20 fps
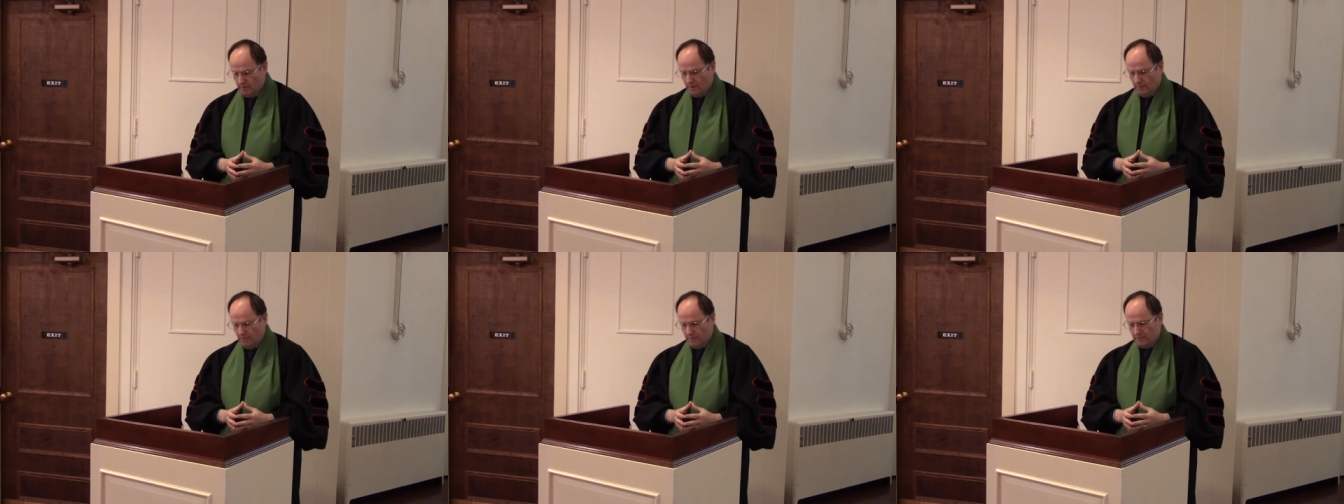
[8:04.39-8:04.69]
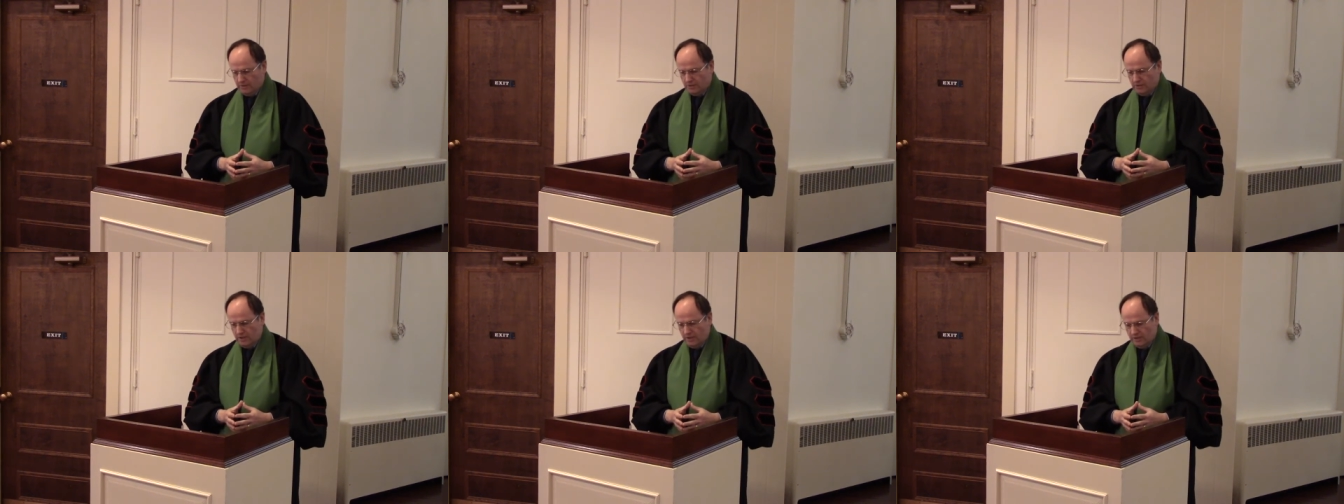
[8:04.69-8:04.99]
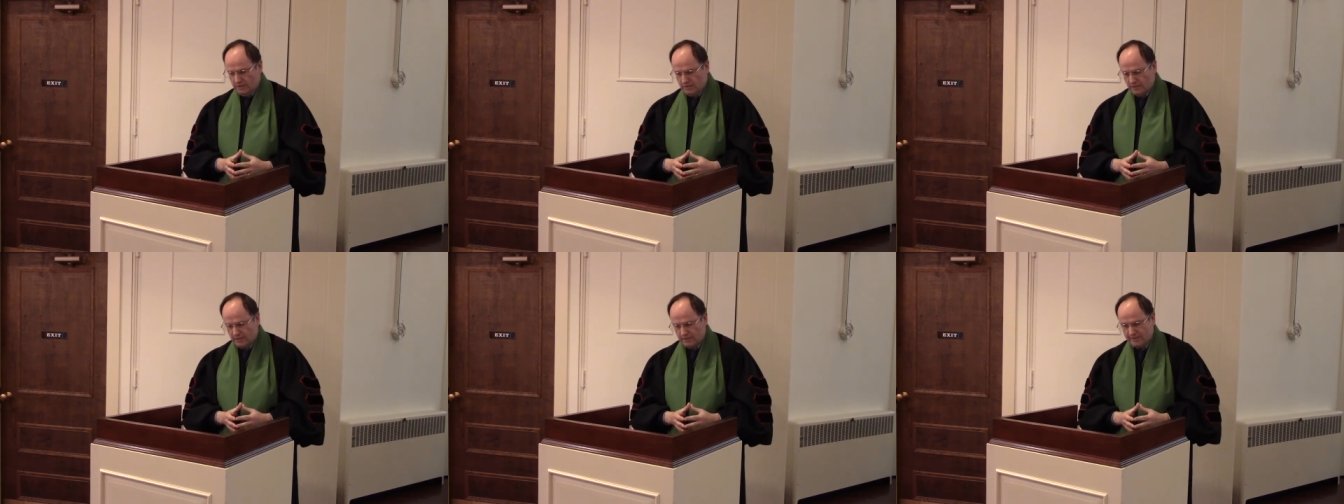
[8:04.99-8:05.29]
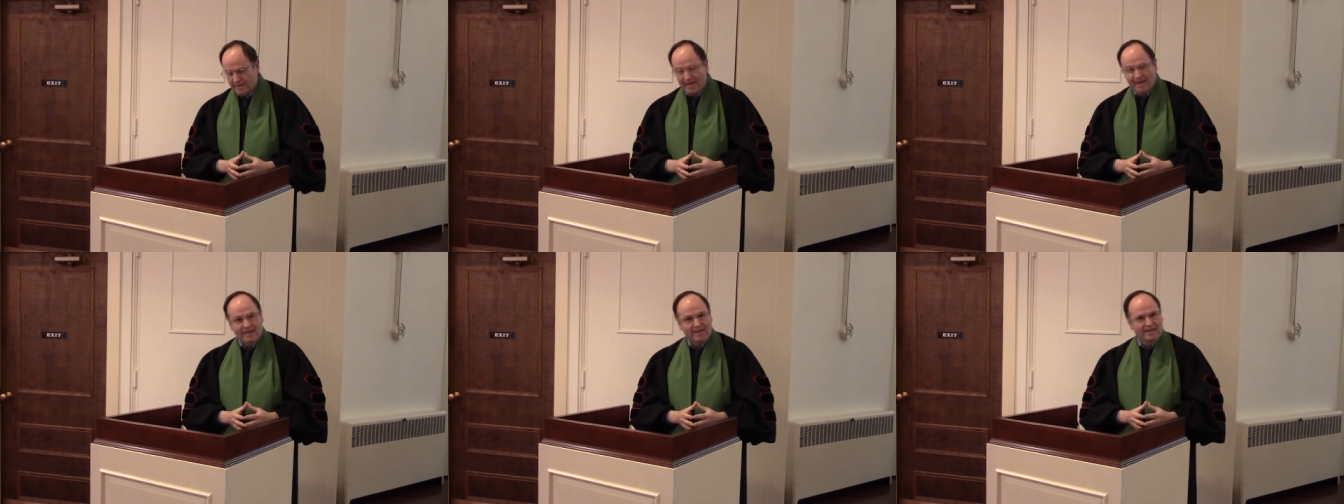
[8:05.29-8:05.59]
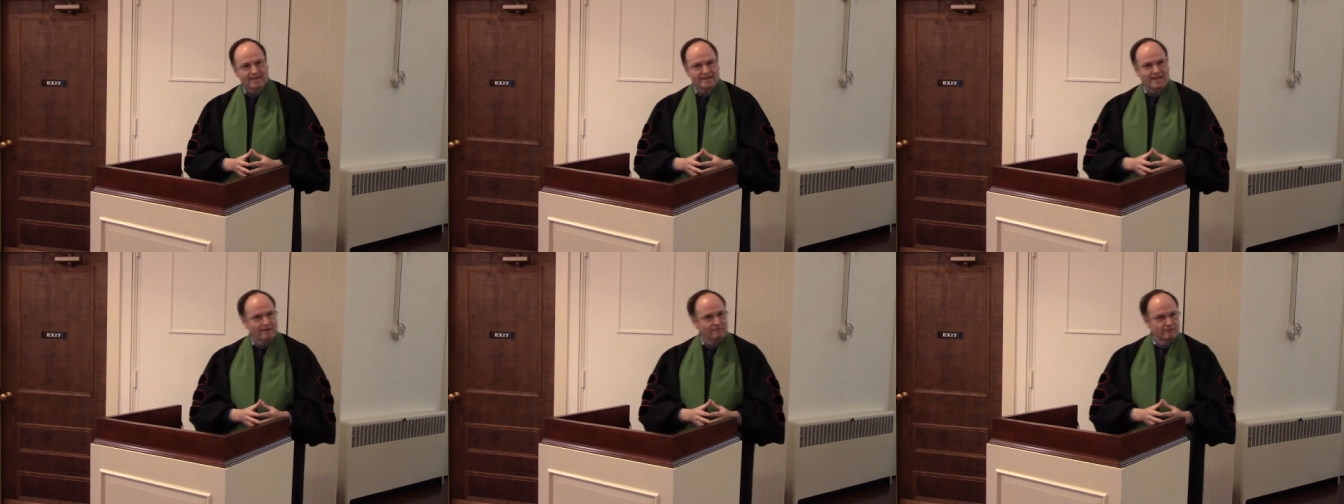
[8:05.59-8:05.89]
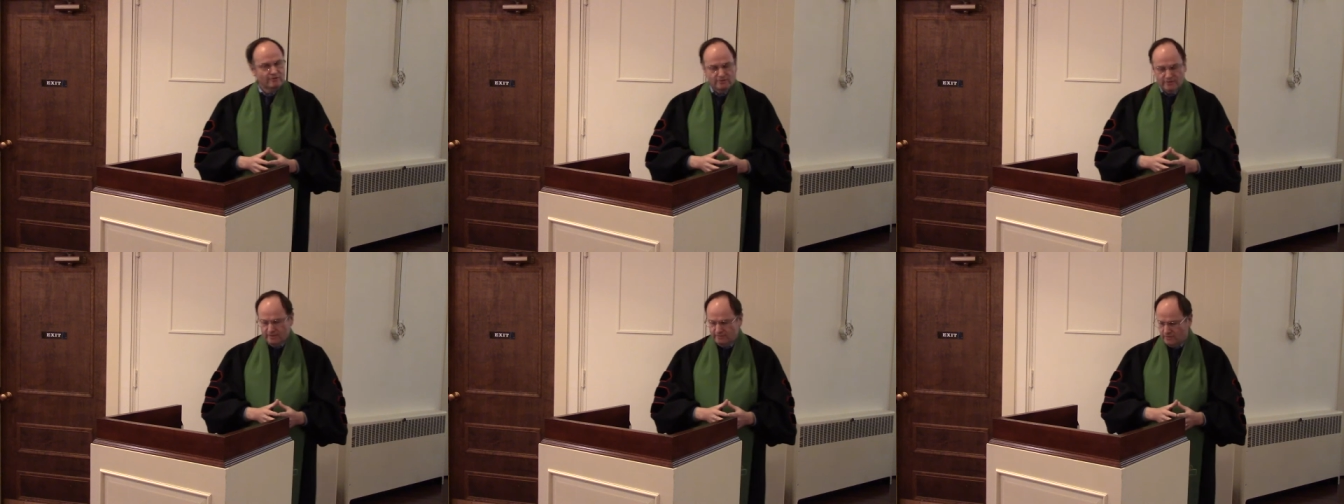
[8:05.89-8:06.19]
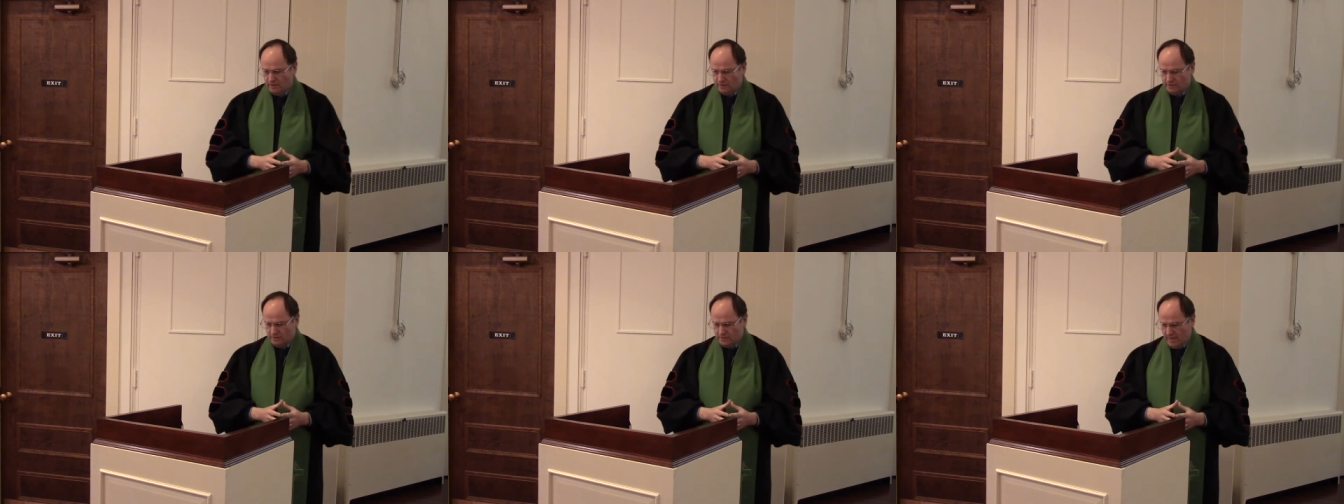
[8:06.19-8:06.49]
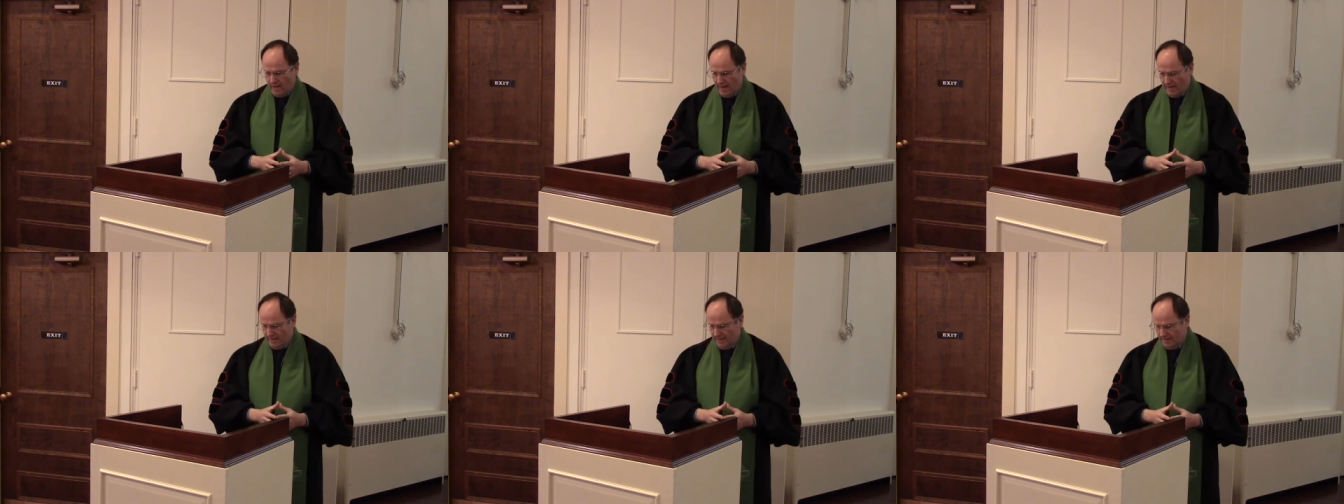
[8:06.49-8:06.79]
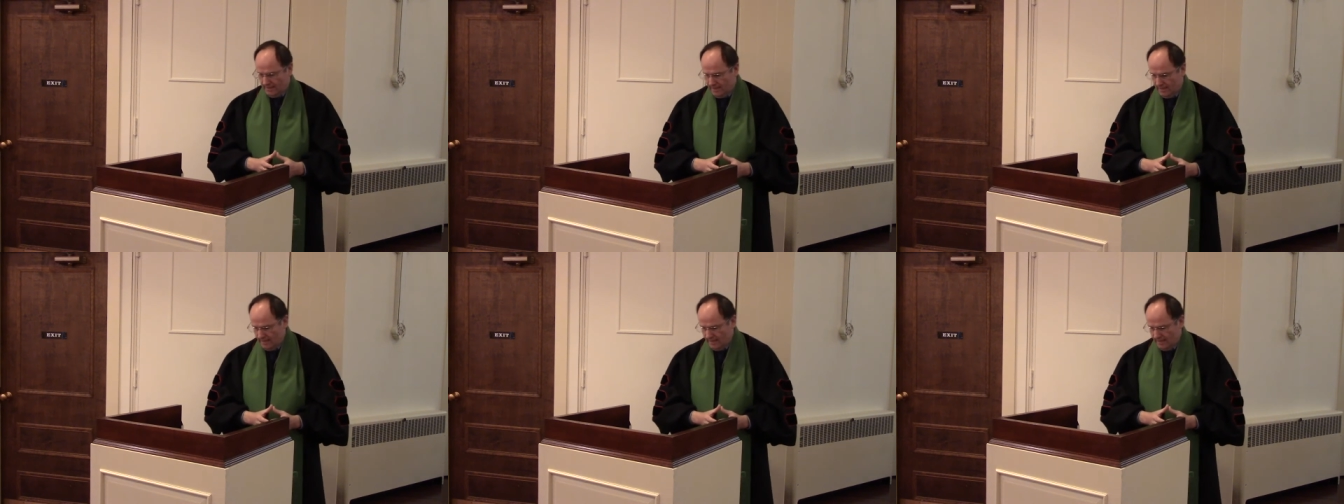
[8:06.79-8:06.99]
with Jesus. He never leaves our side.